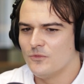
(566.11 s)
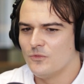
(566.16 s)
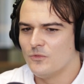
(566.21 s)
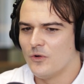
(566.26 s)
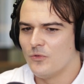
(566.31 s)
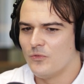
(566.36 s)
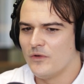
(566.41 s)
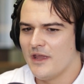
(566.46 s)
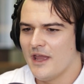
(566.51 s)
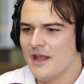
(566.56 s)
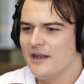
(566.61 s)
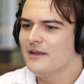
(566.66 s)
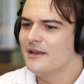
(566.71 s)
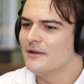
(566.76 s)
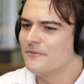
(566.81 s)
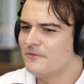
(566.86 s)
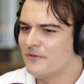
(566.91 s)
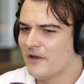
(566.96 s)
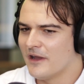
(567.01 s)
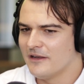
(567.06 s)
what we ended
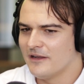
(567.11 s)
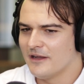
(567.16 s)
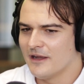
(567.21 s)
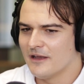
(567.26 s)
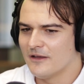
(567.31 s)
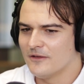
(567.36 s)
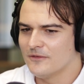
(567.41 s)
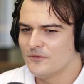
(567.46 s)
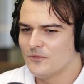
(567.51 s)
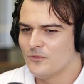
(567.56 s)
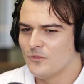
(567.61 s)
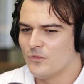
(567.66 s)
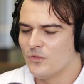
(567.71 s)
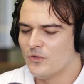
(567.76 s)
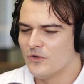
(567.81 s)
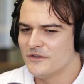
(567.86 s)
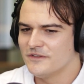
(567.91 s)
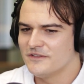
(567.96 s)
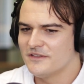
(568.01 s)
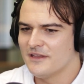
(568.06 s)
up finding out
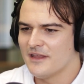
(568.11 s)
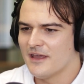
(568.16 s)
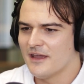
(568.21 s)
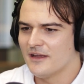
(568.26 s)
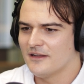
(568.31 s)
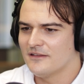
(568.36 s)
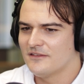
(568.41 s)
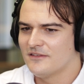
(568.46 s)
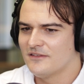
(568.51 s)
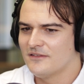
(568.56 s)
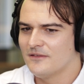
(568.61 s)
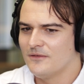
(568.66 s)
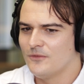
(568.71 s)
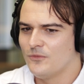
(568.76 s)
was that